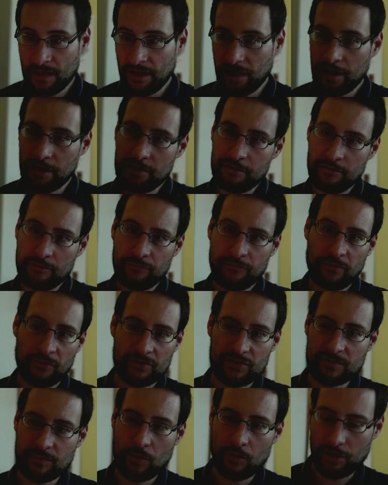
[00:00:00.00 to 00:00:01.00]
And
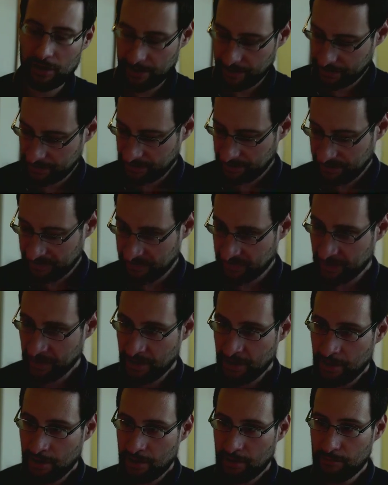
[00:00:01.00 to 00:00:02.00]
for smaller at least,
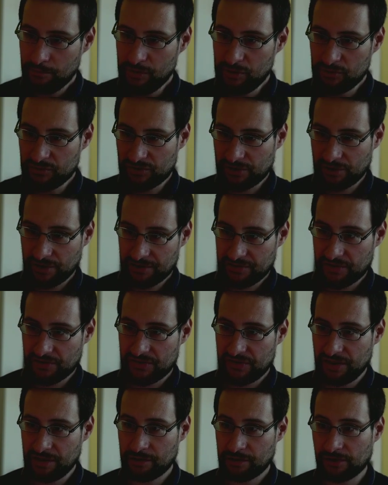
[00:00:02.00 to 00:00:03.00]
Musil is a
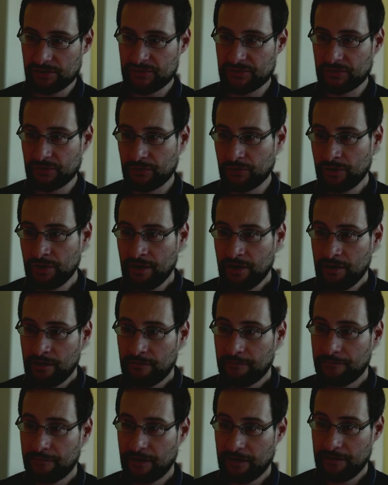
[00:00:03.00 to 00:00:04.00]
thing. Also,
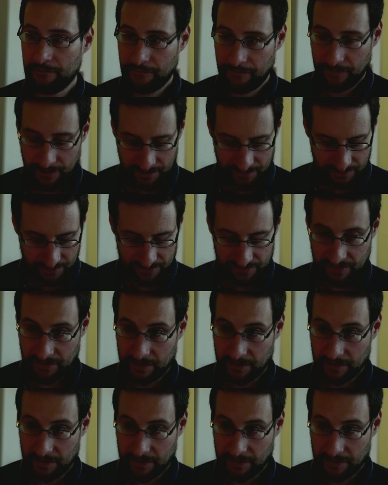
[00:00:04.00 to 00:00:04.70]
fun fact, there